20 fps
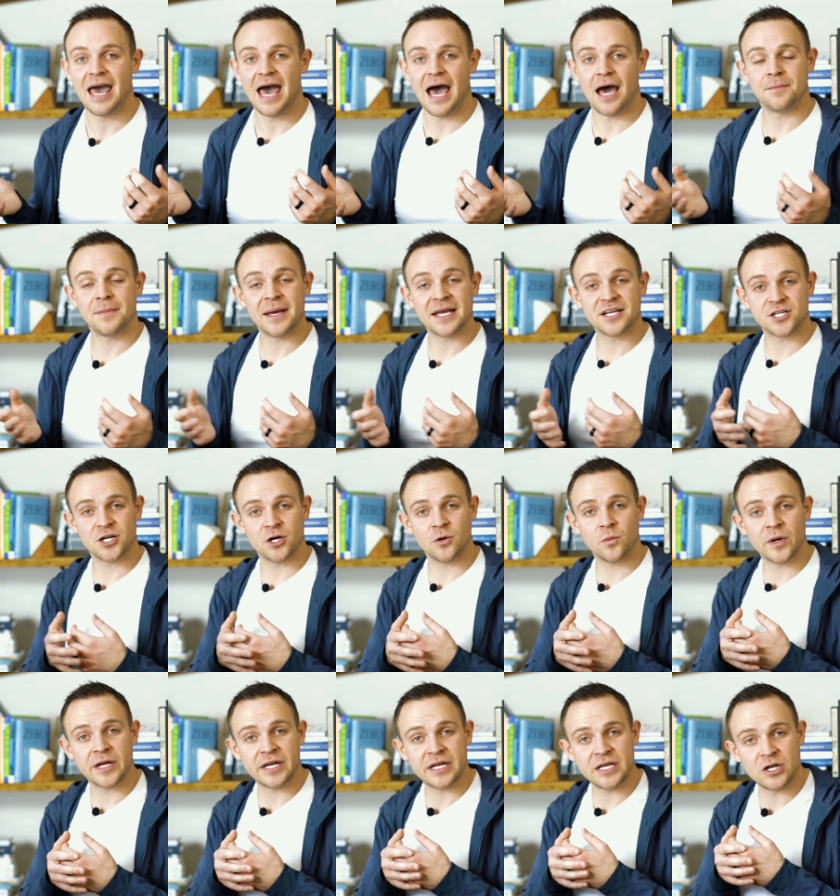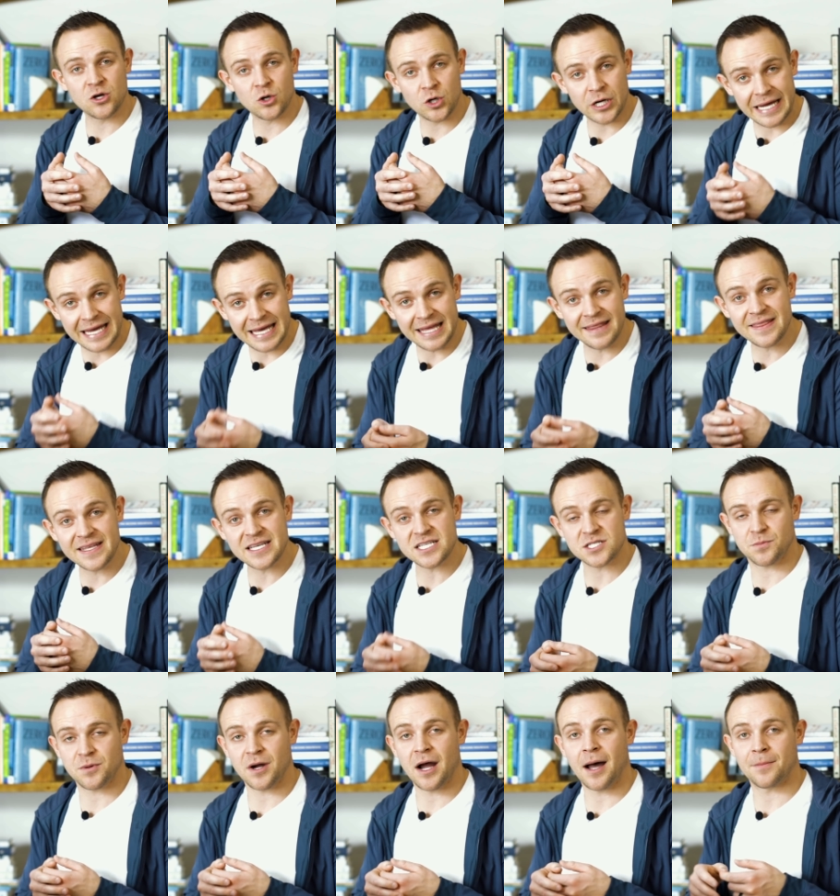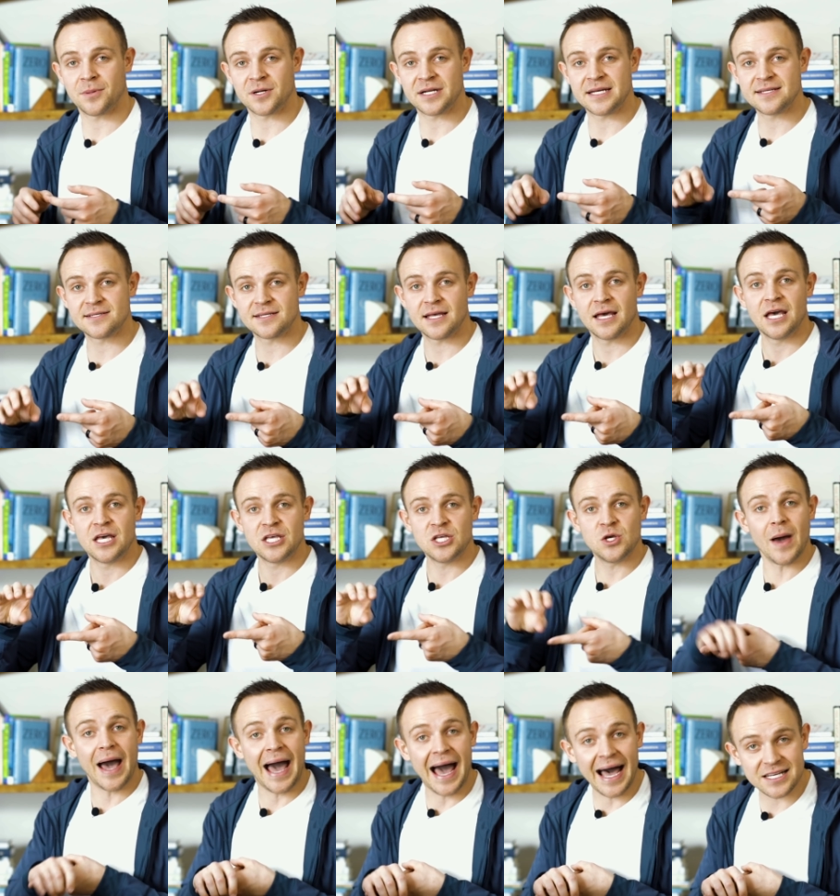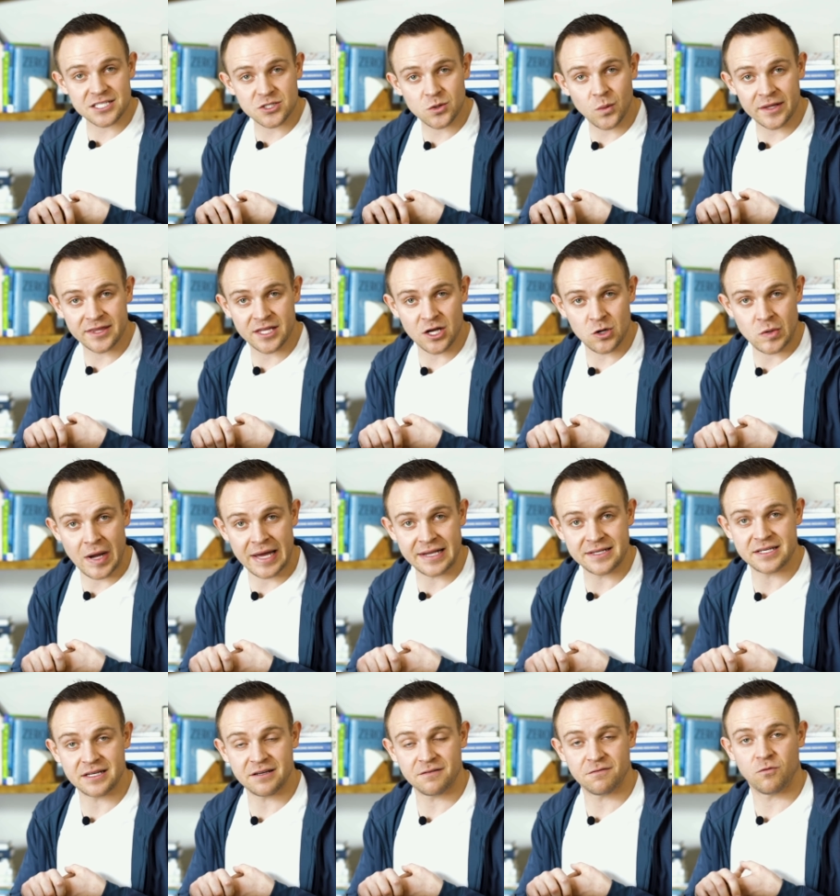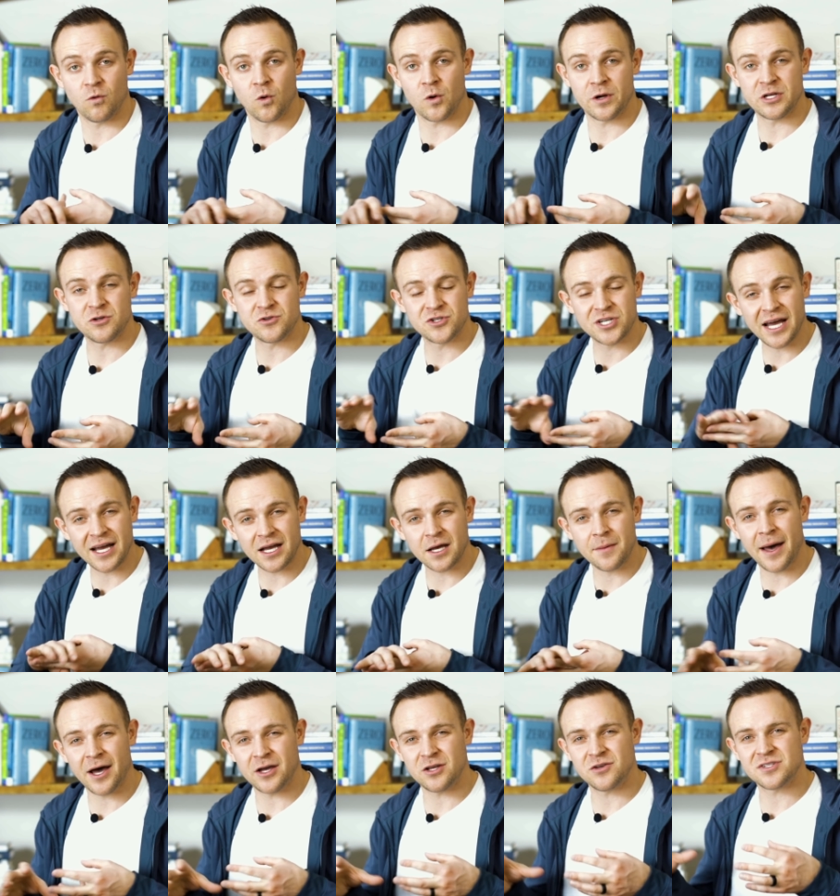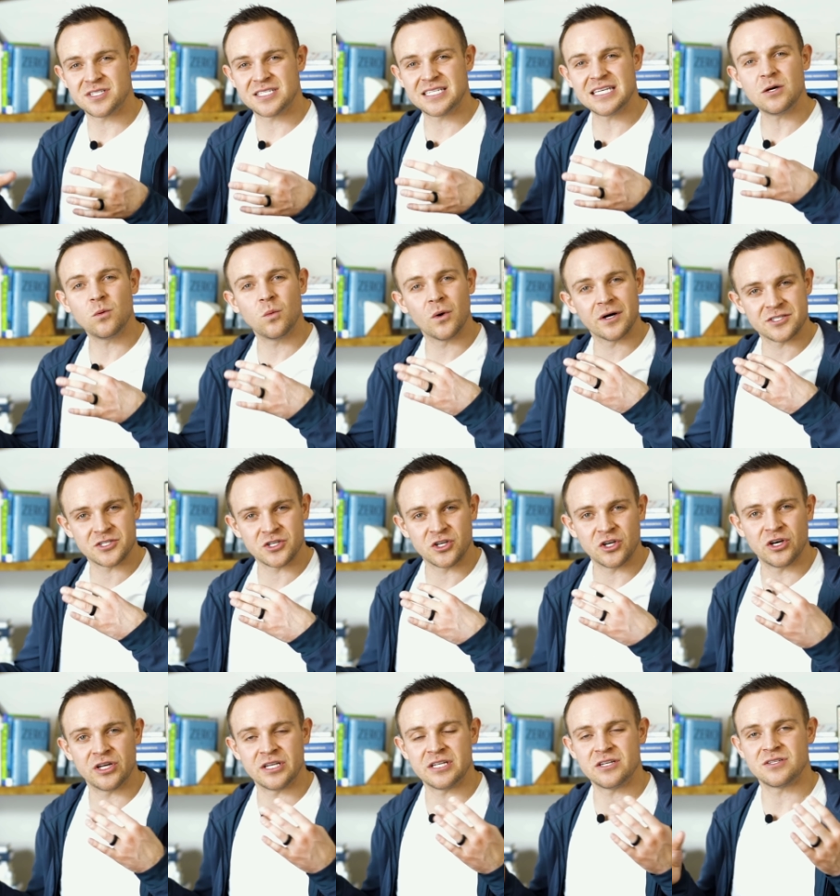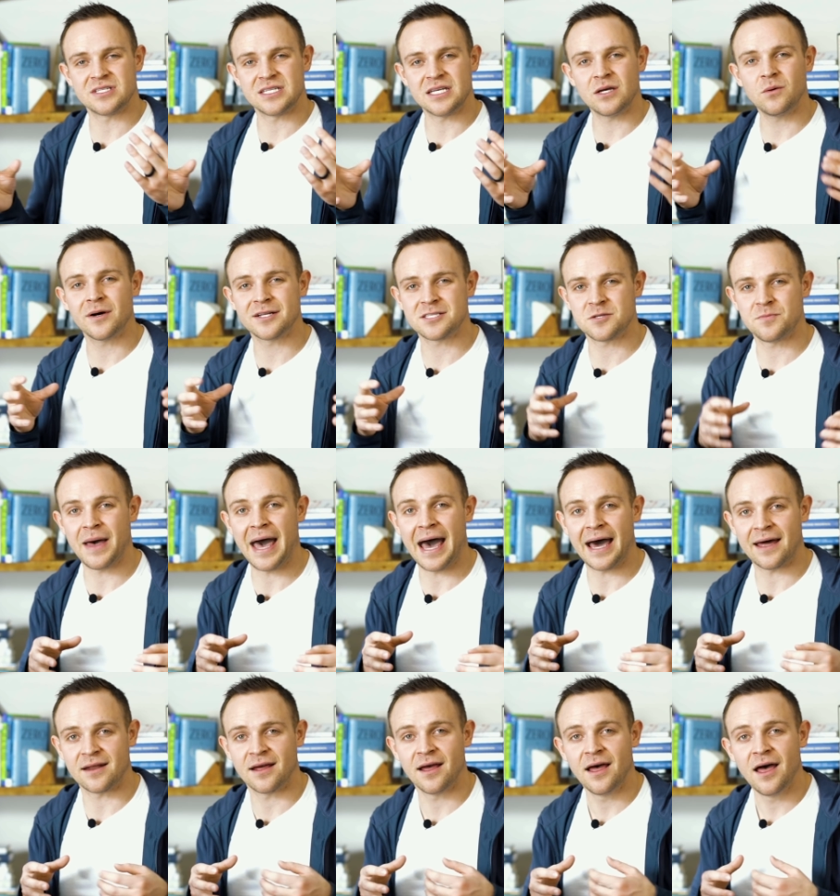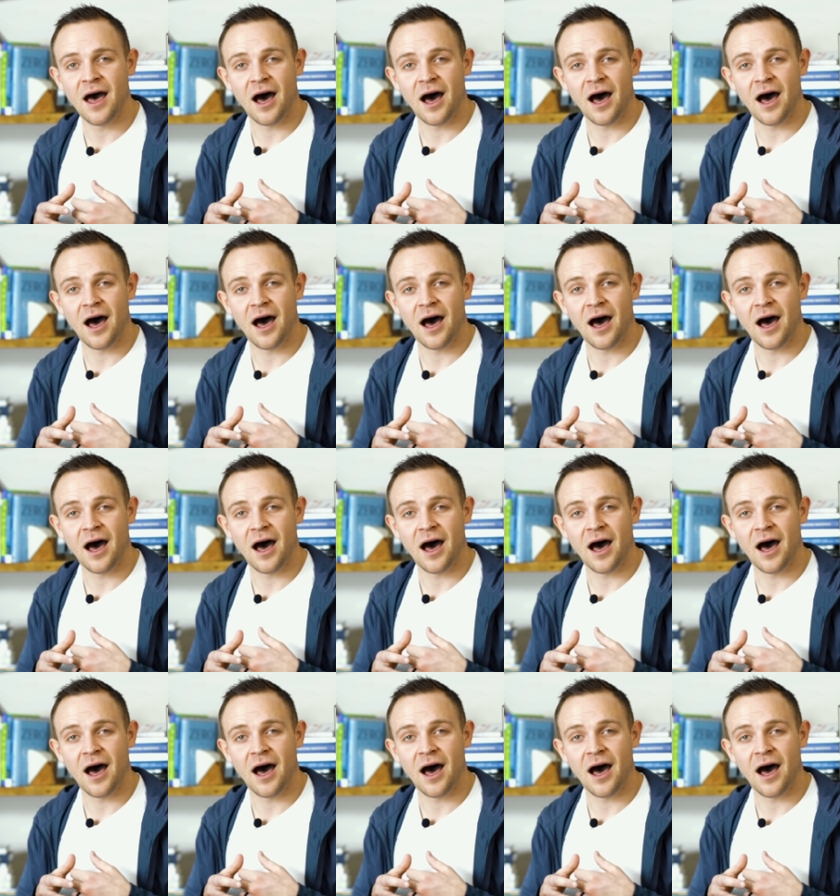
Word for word: And make sure when you're in these properties, you ask what they're renting for. You check them out, you see what's good, you see what's bad.